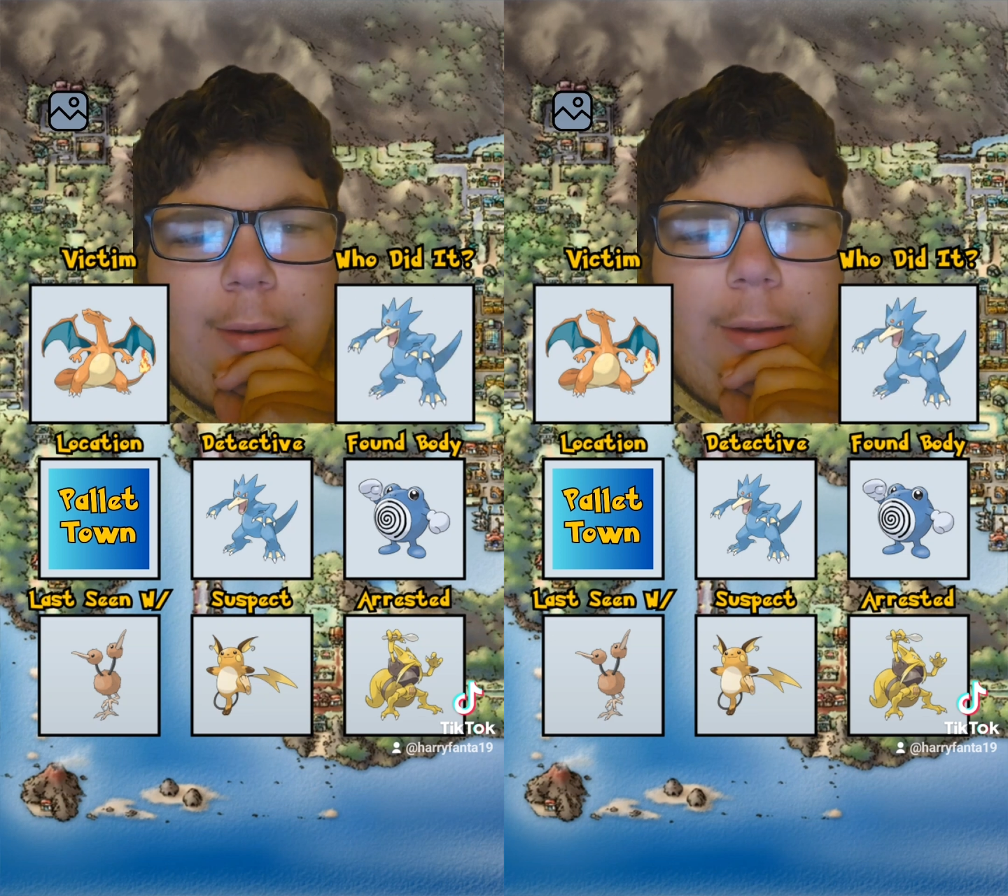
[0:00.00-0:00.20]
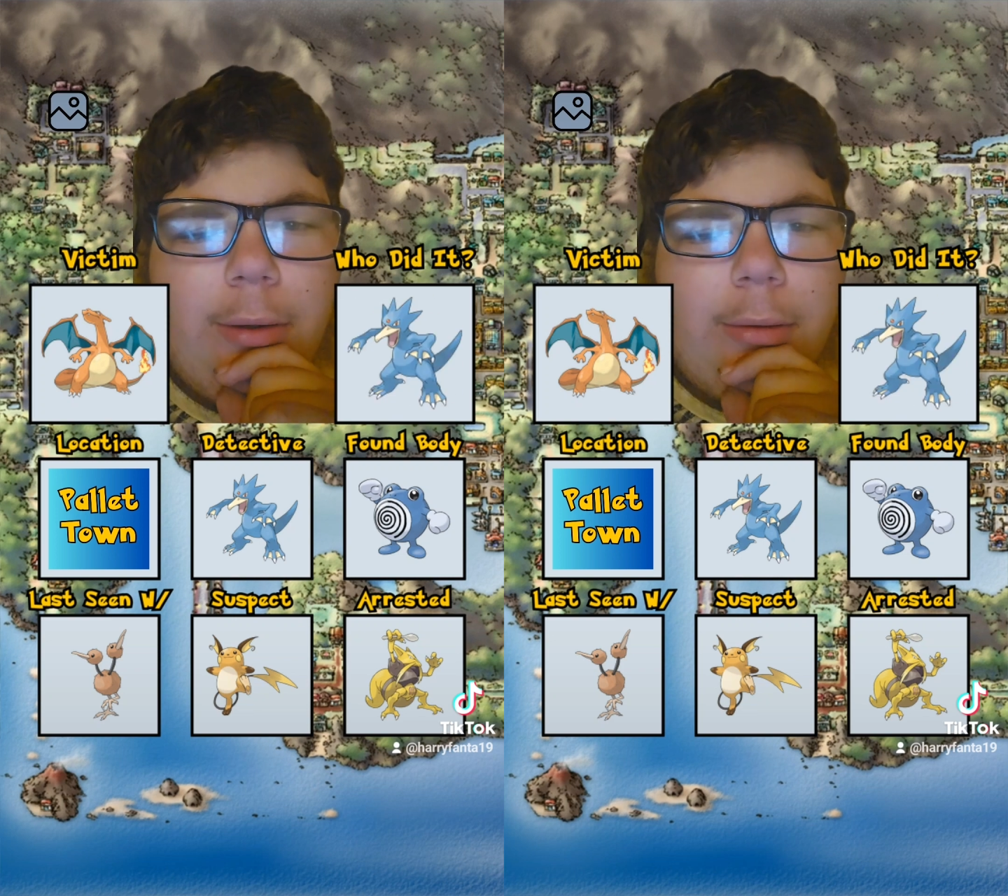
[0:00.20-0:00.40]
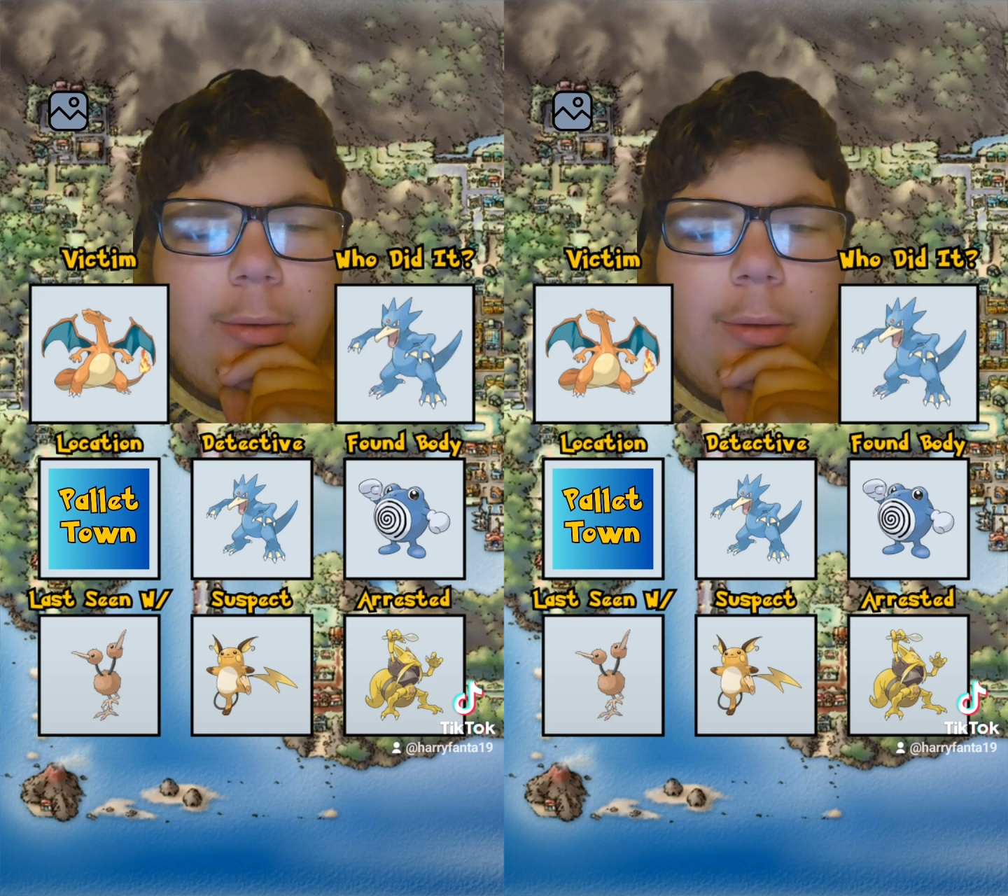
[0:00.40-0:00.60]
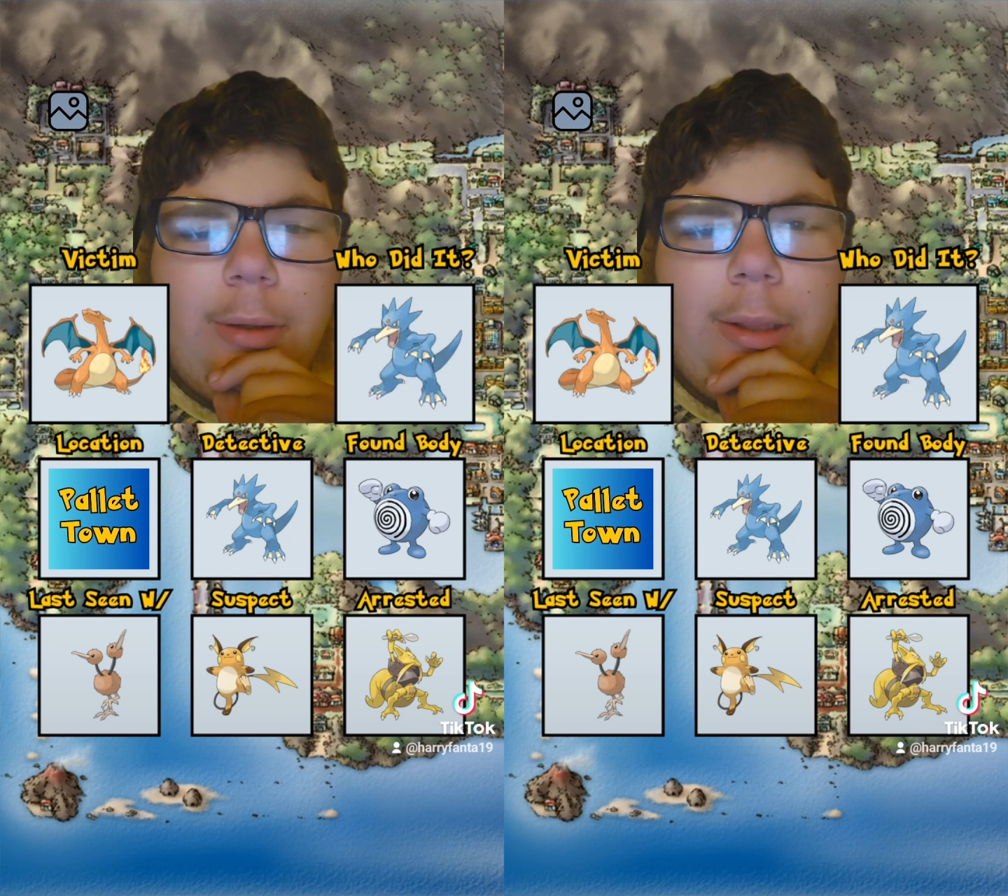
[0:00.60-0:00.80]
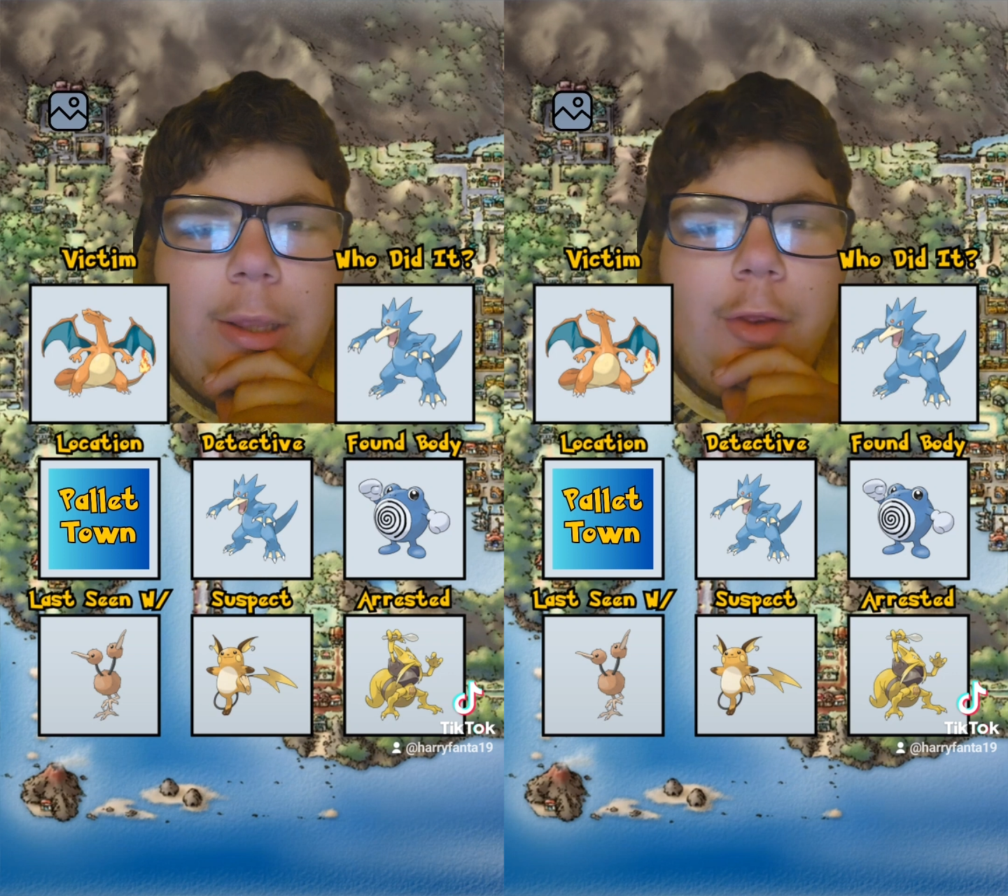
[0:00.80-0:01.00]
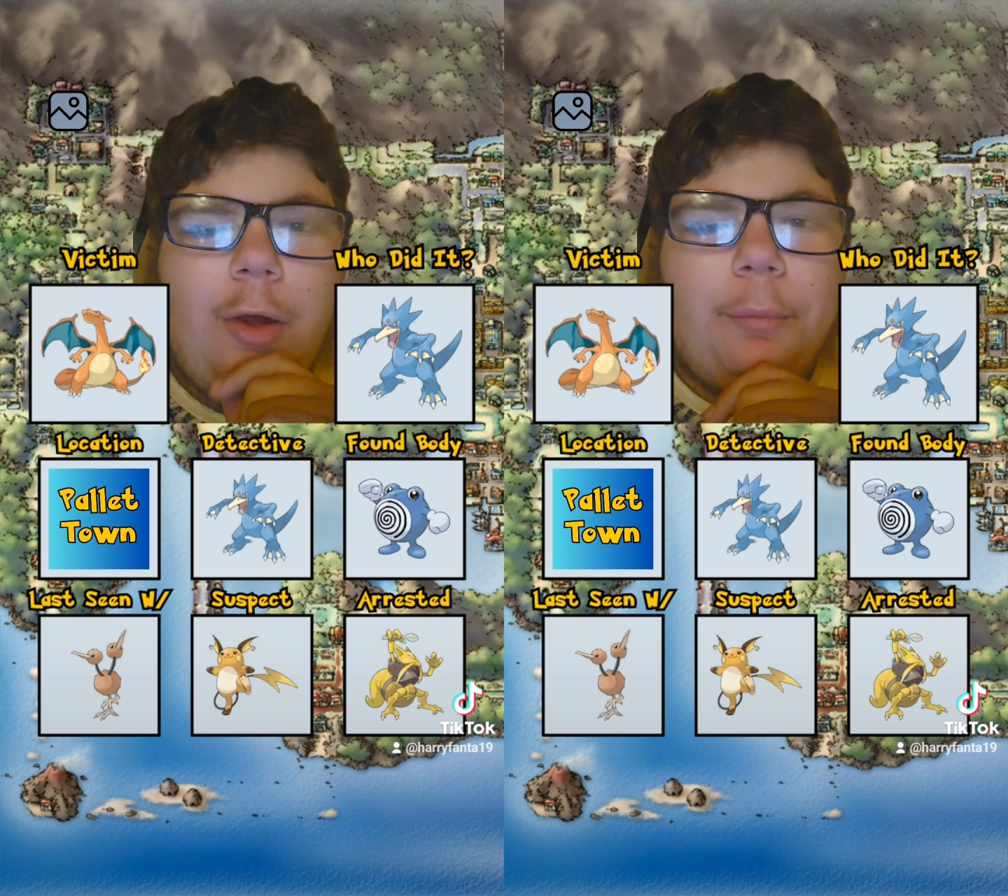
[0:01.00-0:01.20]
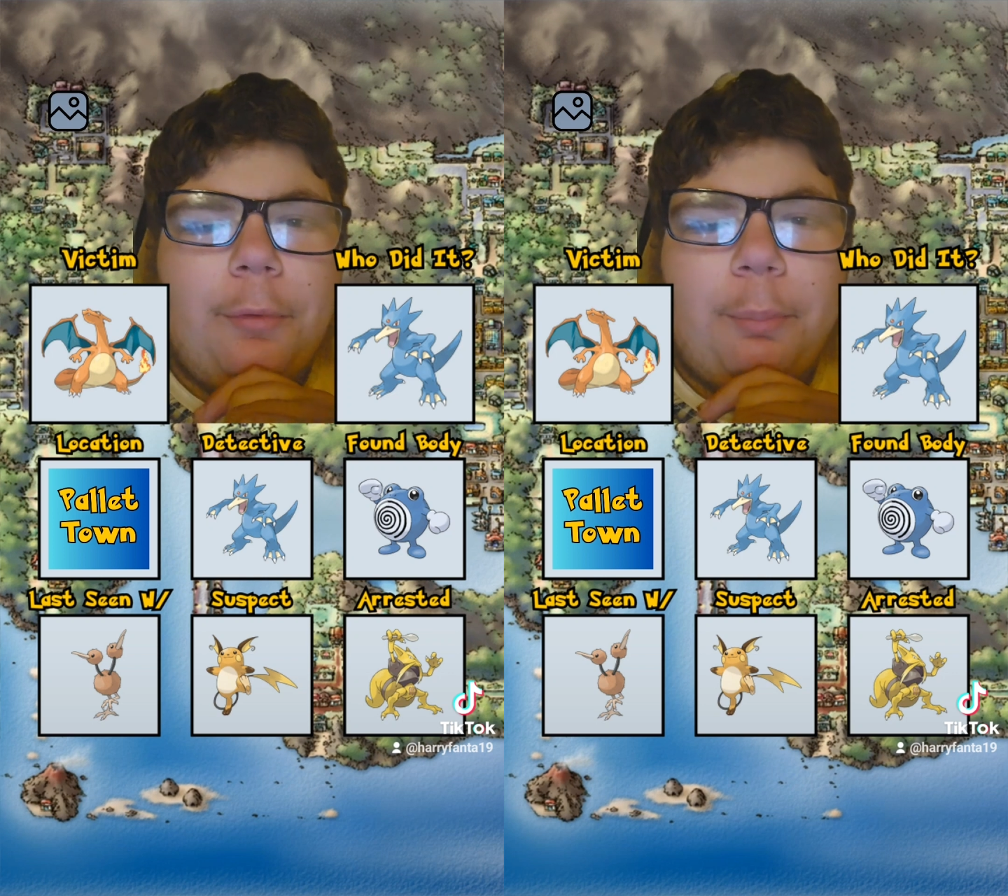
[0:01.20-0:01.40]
How he covered